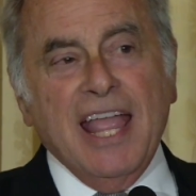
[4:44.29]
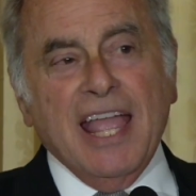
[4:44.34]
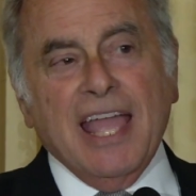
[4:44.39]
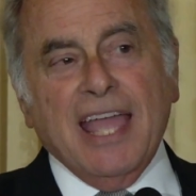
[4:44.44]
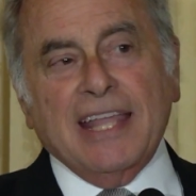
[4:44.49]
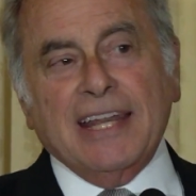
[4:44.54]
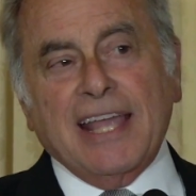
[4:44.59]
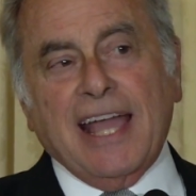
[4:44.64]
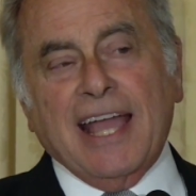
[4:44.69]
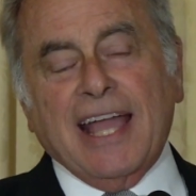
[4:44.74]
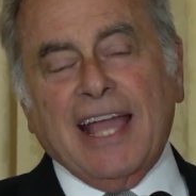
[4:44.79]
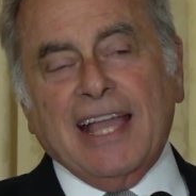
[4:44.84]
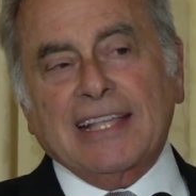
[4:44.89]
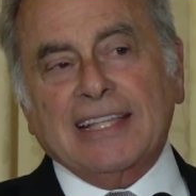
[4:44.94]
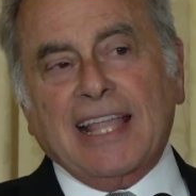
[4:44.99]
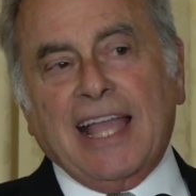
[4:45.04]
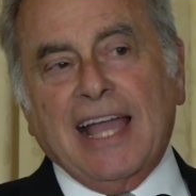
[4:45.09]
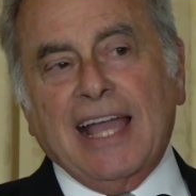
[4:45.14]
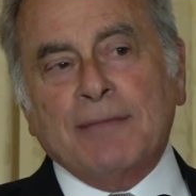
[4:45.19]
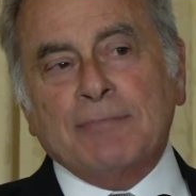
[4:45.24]
And
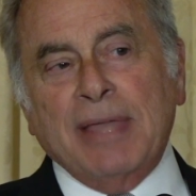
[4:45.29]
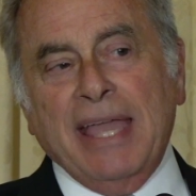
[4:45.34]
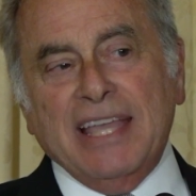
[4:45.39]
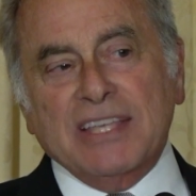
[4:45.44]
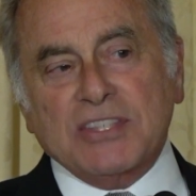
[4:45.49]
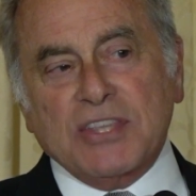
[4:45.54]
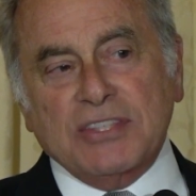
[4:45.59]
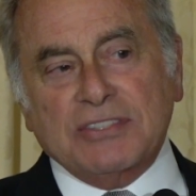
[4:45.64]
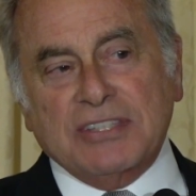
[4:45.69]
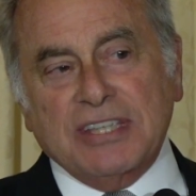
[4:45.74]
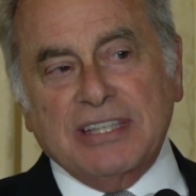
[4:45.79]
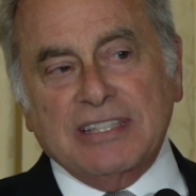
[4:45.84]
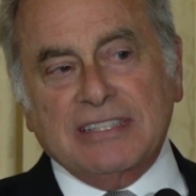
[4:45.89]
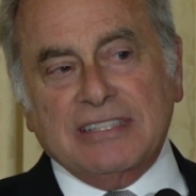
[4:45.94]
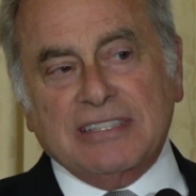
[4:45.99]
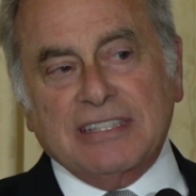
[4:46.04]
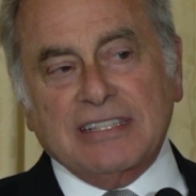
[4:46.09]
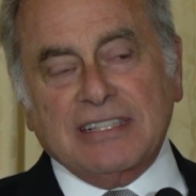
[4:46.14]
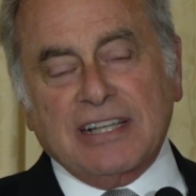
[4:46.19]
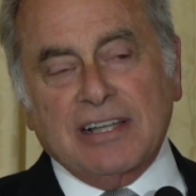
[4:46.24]
I'm
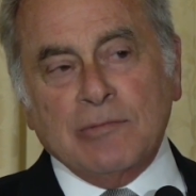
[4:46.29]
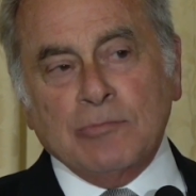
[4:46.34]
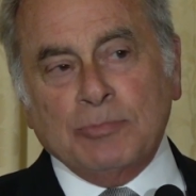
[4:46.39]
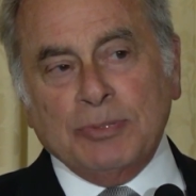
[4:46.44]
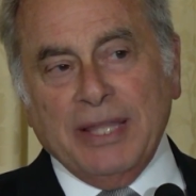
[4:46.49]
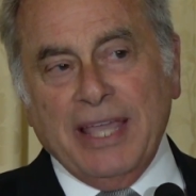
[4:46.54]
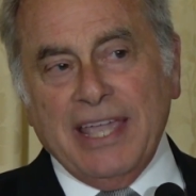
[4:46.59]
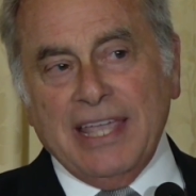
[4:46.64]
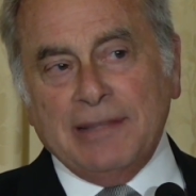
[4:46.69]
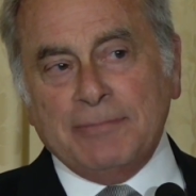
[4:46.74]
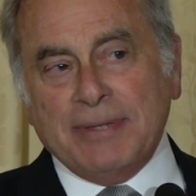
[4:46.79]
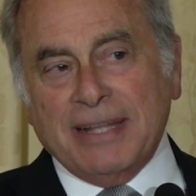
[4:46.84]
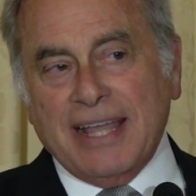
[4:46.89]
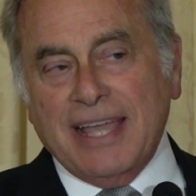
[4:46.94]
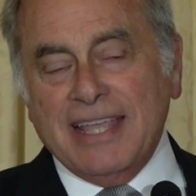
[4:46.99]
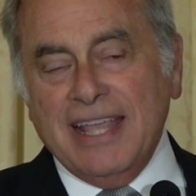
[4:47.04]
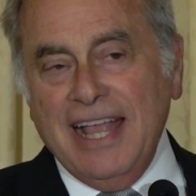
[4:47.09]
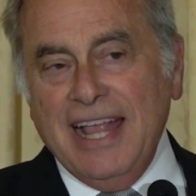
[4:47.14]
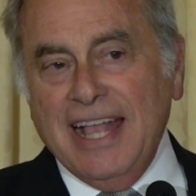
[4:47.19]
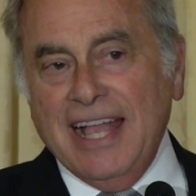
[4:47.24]
hesitant to complain, but
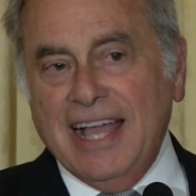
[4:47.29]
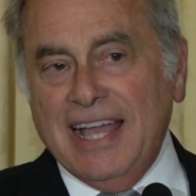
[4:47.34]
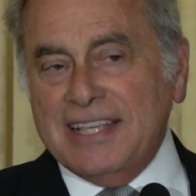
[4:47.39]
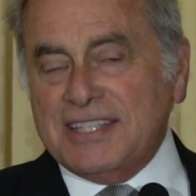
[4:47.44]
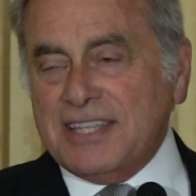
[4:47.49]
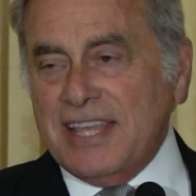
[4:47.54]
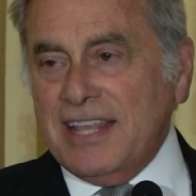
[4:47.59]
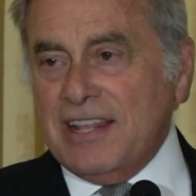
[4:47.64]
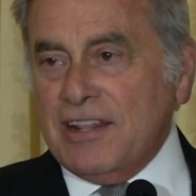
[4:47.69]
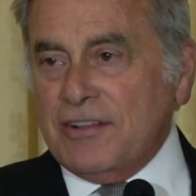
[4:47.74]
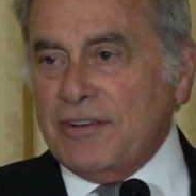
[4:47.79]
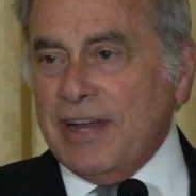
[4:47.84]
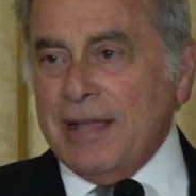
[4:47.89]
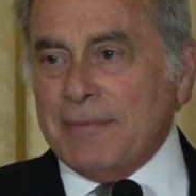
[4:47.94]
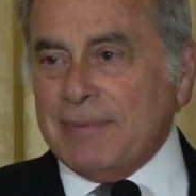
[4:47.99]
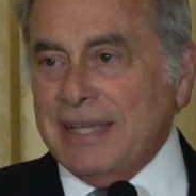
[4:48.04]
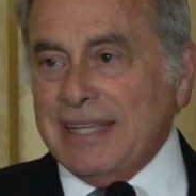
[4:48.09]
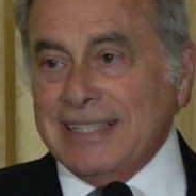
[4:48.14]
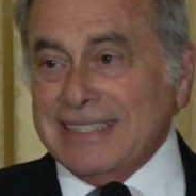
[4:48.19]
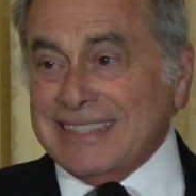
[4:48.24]
I say to the
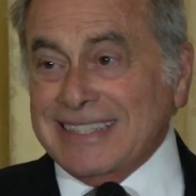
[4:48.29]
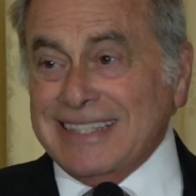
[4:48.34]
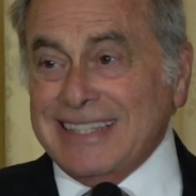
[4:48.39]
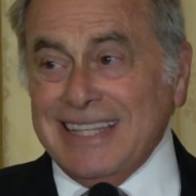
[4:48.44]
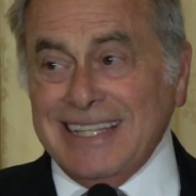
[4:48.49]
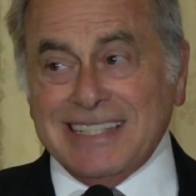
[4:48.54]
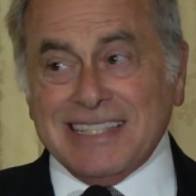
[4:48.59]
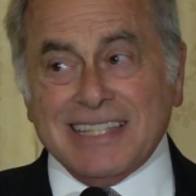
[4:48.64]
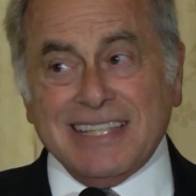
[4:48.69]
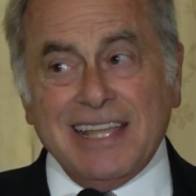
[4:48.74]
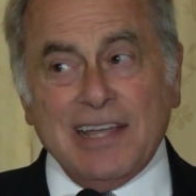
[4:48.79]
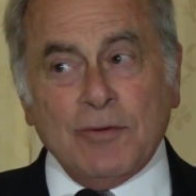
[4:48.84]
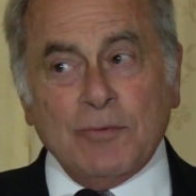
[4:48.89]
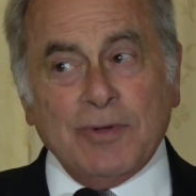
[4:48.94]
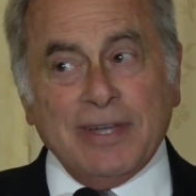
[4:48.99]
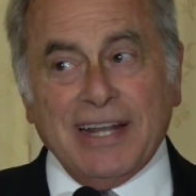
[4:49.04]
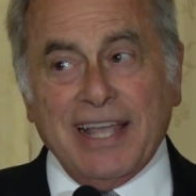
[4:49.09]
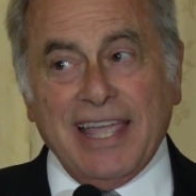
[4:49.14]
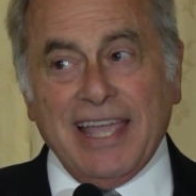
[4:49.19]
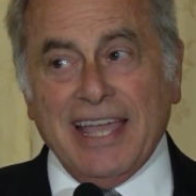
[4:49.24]
rabbi, that's not
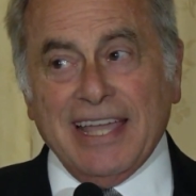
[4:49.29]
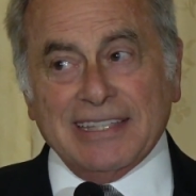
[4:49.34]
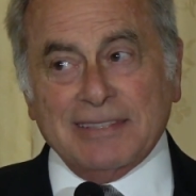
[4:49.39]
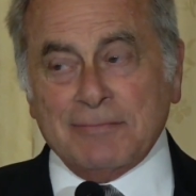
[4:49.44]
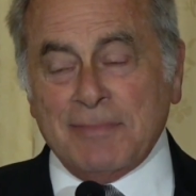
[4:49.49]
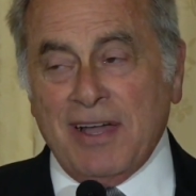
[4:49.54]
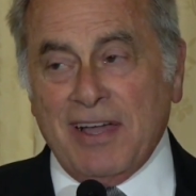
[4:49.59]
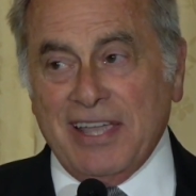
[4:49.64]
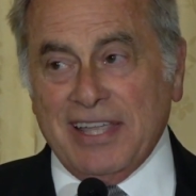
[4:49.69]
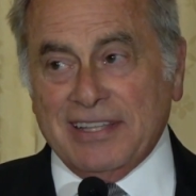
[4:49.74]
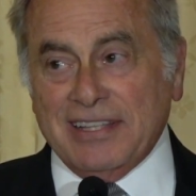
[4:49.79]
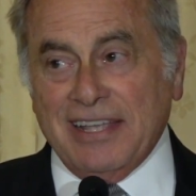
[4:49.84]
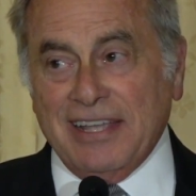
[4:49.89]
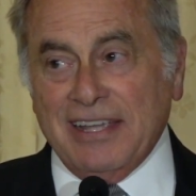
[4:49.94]
what I had in mind.